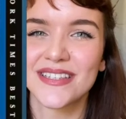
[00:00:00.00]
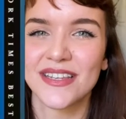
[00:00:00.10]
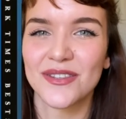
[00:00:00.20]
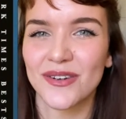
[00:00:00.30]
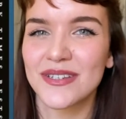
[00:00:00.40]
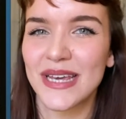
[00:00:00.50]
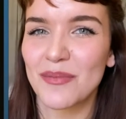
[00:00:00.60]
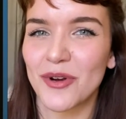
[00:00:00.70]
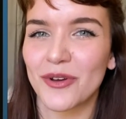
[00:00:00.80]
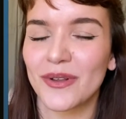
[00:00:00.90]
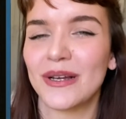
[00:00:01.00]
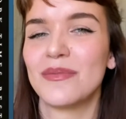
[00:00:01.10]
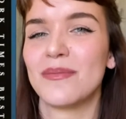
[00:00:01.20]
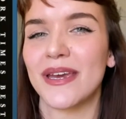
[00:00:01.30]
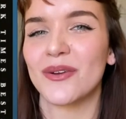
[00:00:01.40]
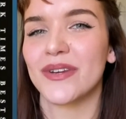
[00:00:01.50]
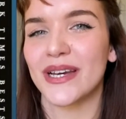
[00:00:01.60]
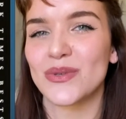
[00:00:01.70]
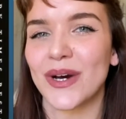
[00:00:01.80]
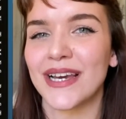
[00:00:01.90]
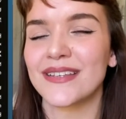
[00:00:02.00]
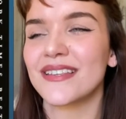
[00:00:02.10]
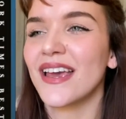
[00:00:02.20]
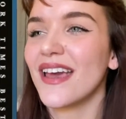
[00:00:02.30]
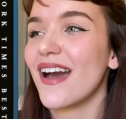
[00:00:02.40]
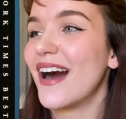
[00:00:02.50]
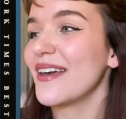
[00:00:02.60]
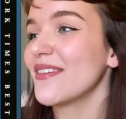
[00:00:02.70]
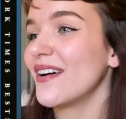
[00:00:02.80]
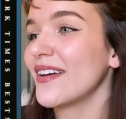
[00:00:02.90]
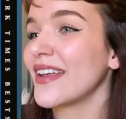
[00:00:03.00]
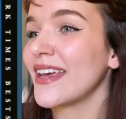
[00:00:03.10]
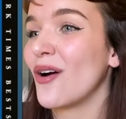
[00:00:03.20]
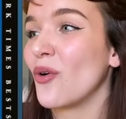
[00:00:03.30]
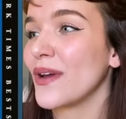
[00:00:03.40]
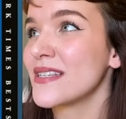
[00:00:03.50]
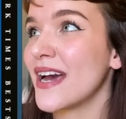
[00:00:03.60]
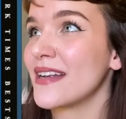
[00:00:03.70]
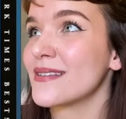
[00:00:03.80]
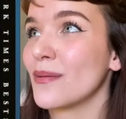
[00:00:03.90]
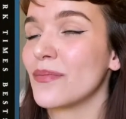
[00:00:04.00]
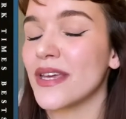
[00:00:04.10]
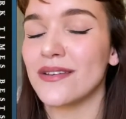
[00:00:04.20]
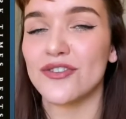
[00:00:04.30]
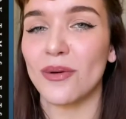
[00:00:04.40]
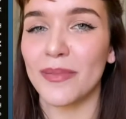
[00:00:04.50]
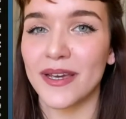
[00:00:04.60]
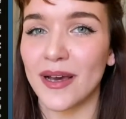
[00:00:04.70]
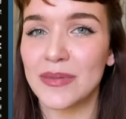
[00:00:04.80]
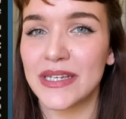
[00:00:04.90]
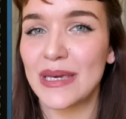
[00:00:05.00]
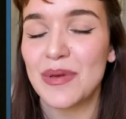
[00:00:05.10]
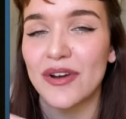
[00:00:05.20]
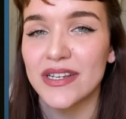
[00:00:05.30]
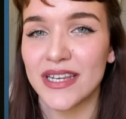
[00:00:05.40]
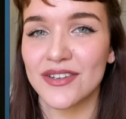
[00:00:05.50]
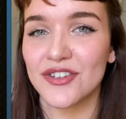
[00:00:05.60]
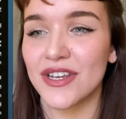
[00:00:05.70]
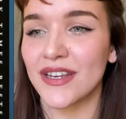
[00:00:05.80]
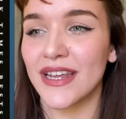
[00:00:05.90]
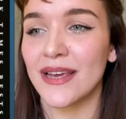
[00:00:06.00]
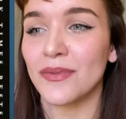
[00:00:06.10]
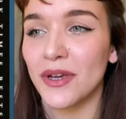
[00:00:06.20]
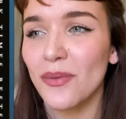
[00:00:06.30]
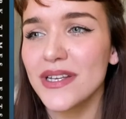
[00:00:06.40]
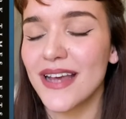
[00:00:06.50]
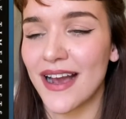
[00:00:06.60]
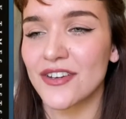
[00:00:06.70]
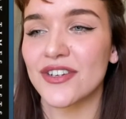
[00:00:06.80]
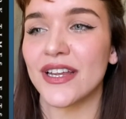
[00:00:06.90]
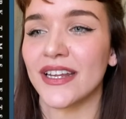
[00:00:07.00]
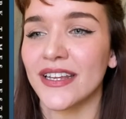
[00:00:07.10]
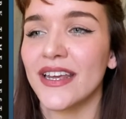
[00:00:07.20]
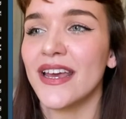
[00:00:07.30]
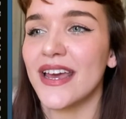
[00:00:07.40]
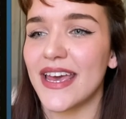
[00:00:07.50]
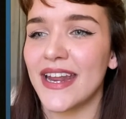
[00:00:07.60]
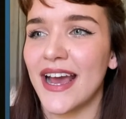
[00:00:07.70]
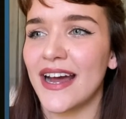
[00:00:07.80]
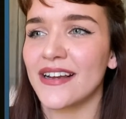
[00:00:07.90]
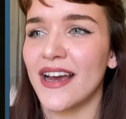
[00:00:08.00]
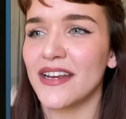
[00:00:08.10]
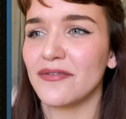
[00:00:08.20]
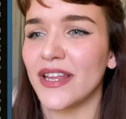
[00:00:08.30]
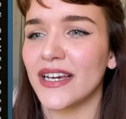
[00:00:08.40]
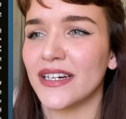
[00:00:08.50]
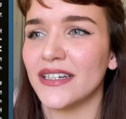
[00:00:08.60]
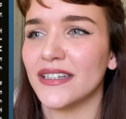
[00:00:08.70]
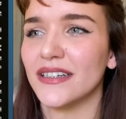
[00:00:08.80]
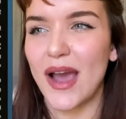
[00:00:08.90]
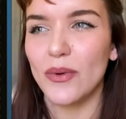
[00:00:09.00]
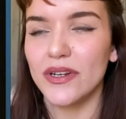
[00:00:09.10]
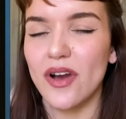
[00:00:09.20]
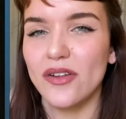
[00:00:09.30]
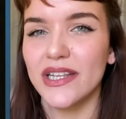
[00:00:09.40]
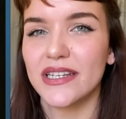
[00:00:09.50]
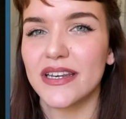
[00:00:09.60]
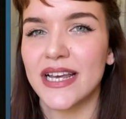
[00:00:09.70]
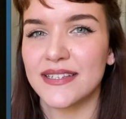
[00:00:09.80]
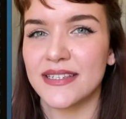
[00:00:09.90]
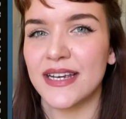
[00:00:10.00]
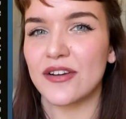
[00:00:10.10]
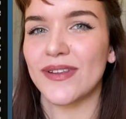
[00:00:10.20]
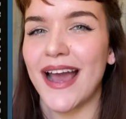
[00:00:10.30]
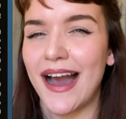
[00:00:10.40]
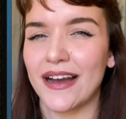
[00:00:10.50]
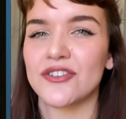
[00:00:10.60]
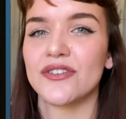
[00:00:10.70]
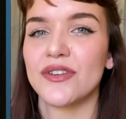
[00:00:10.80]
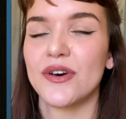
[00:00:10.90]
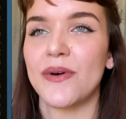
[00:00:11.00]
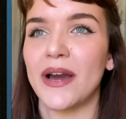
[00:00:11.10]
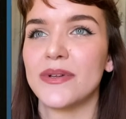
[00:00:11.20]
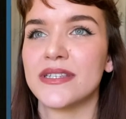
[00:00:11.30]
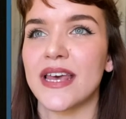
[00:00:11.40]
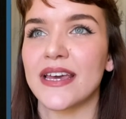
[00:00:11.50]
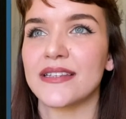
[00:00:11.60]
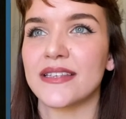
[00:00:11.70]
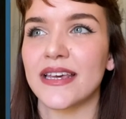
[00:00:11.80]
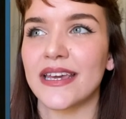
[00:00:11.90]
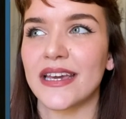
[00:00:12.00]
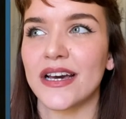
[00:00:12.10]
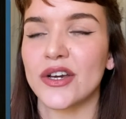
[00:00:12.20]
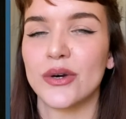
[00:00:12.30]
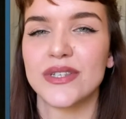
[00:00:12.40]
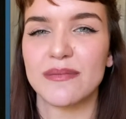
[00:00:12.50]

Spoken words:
The Thursday Murder Club, The Man Who Died Twice. I thought it always had something jumping up to keep your attention. There was action in it, and it had kind of like I wouldn't call it necessarily action though, I would say it's like a cozy